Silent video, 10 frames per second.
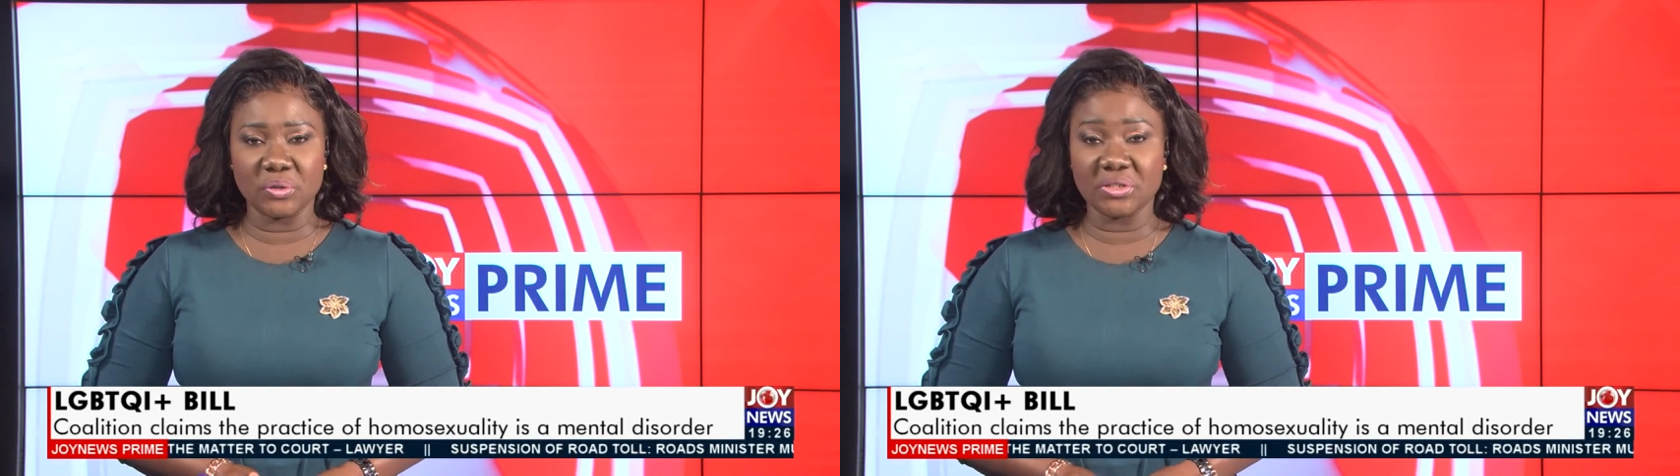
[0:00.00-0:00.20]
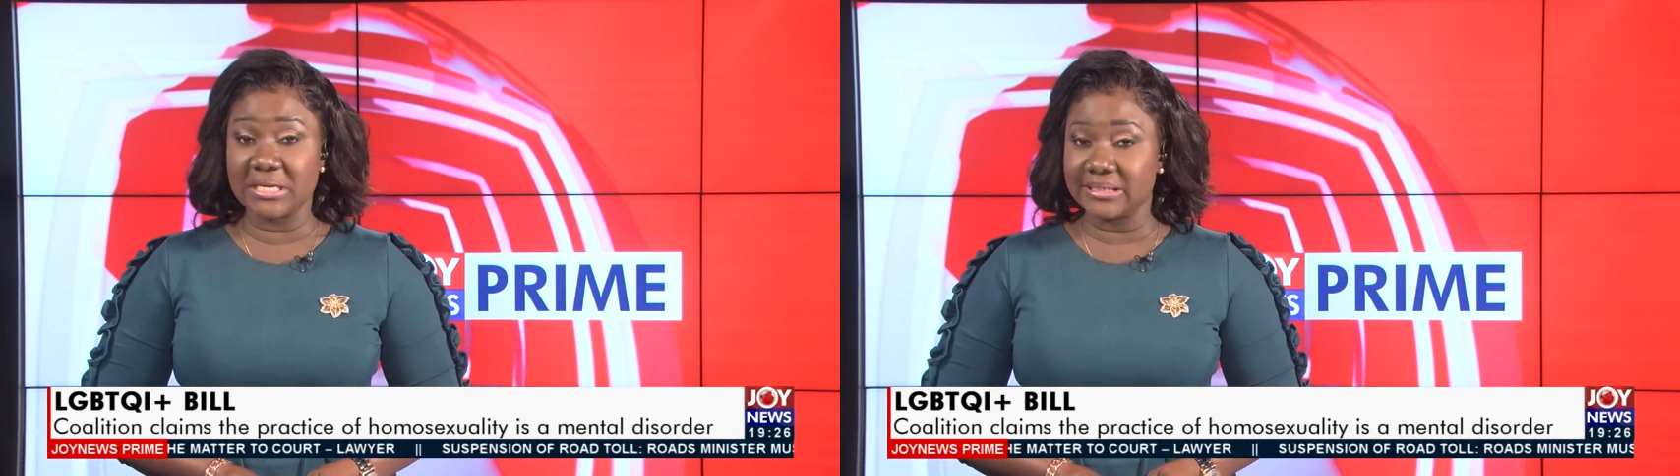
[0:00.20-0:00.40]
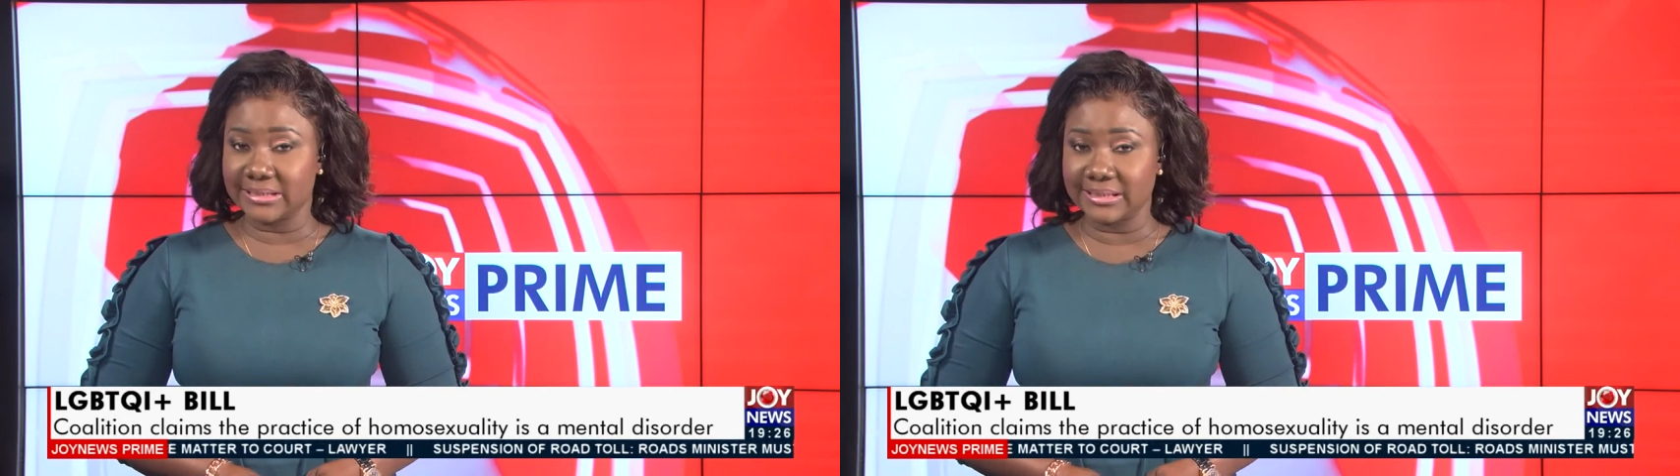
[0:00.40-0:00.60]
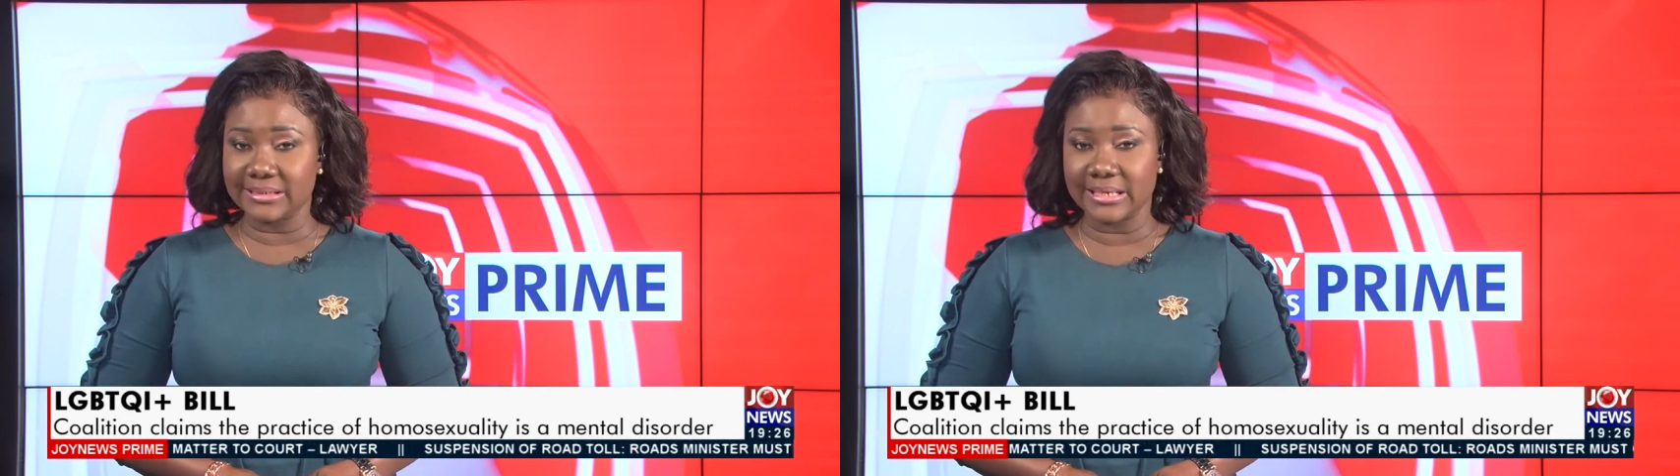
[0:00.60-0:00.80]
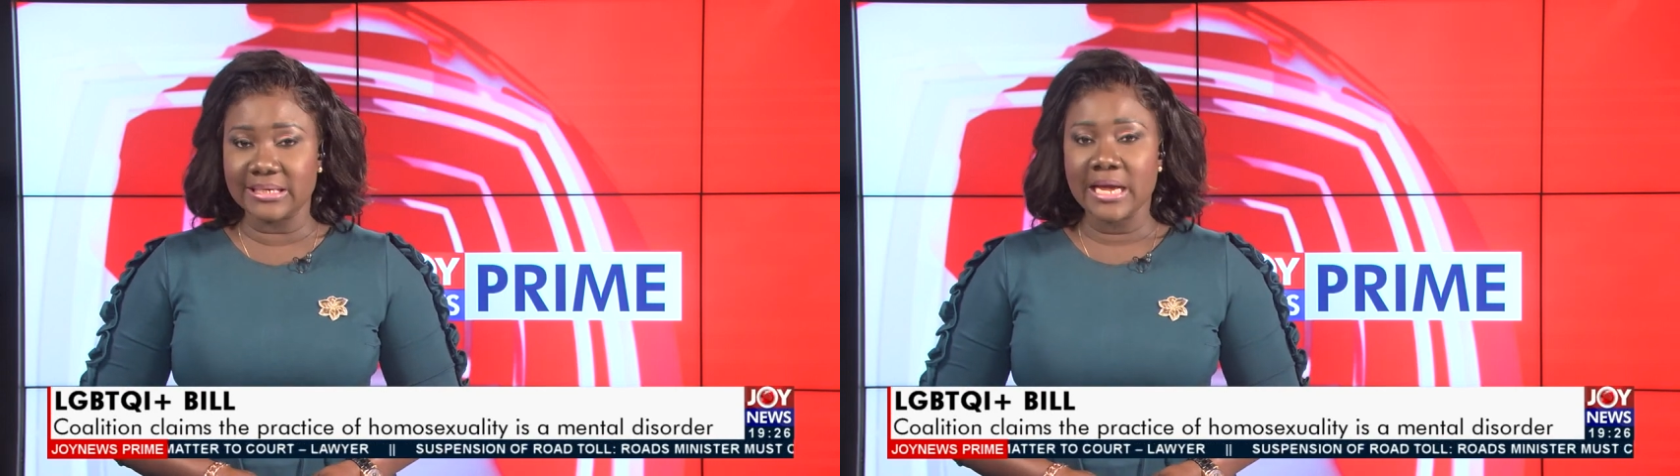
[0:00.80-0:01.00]
She
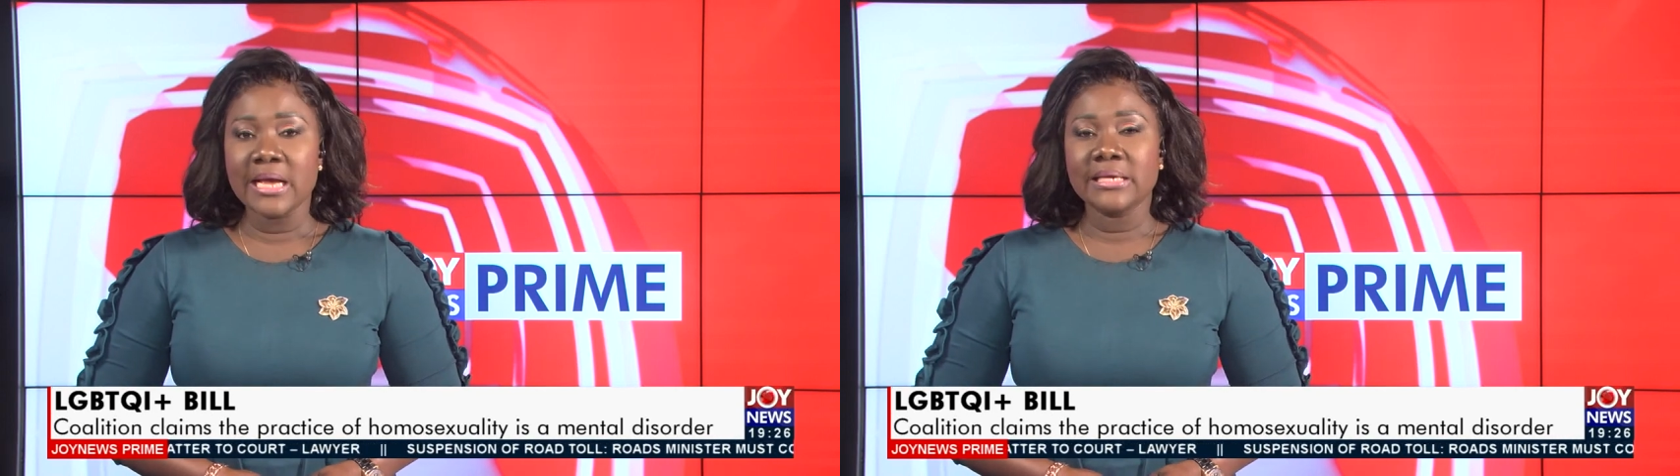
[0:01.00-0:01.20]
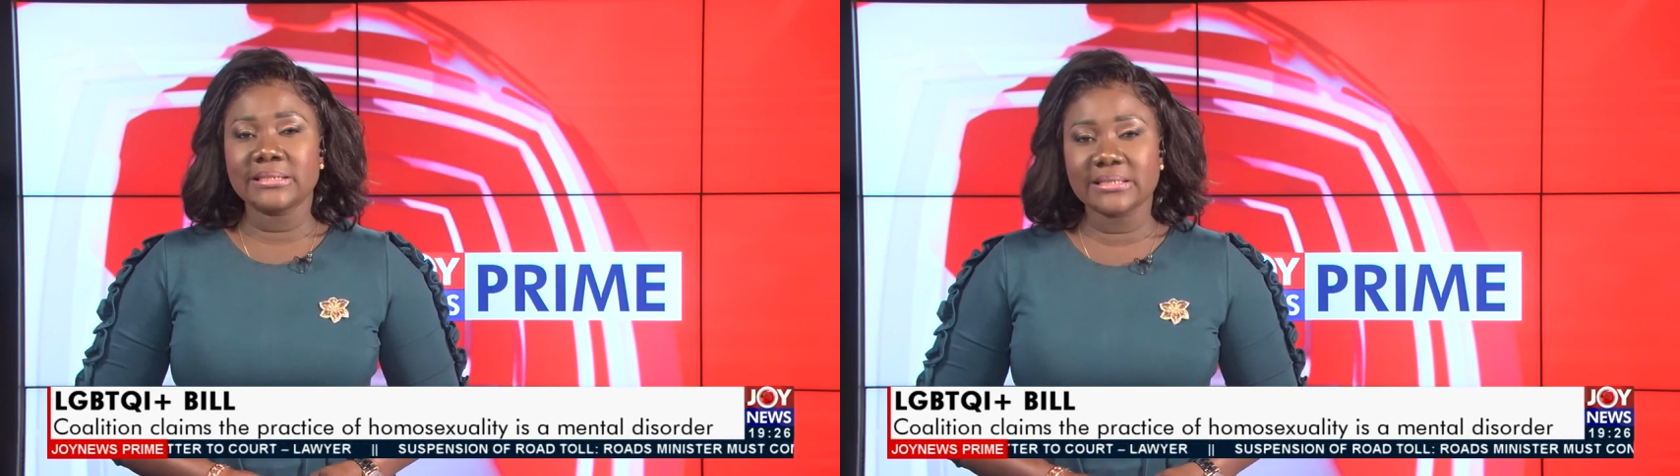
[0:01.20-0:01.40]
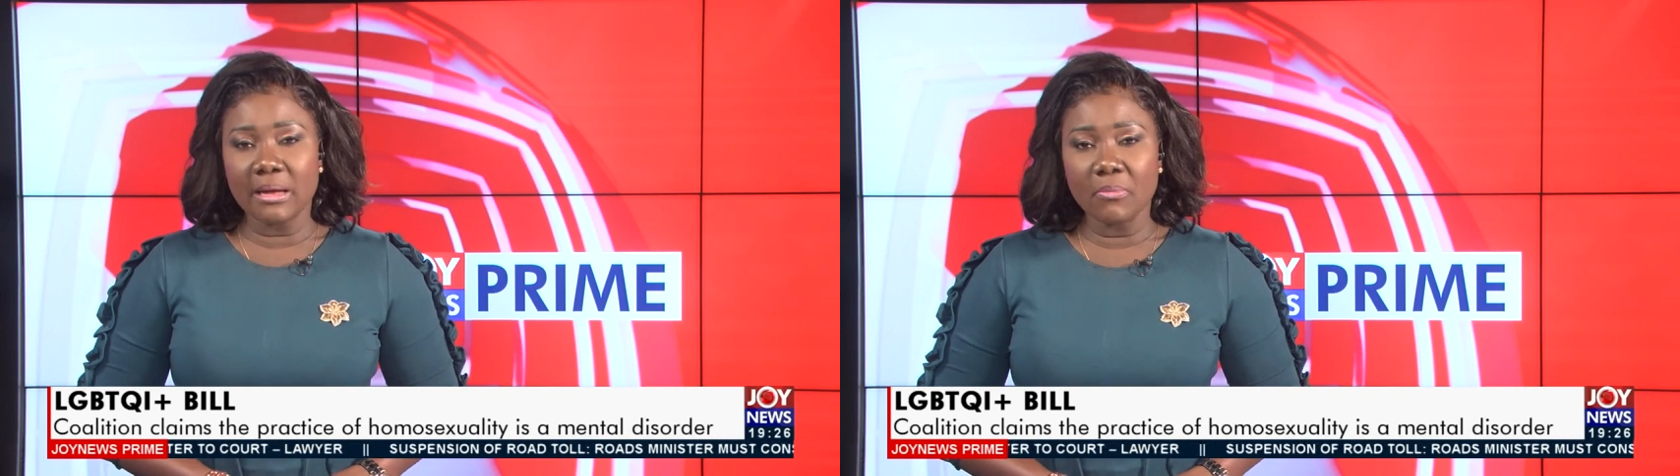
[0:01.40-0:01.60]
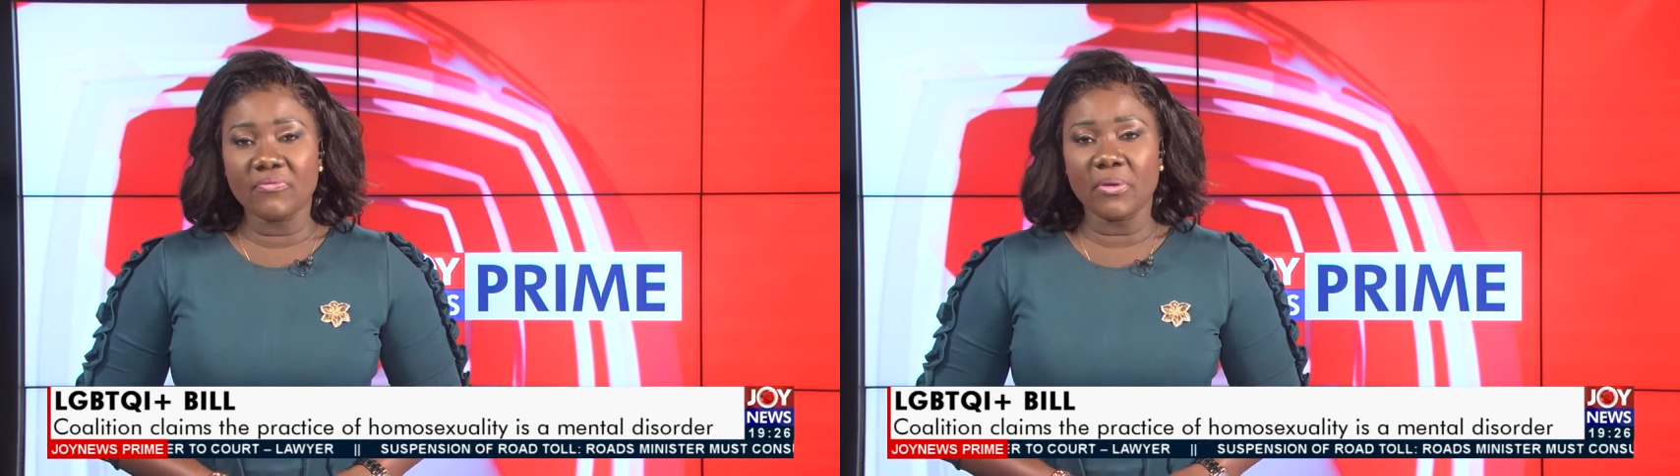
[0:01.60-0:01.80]
insisted some of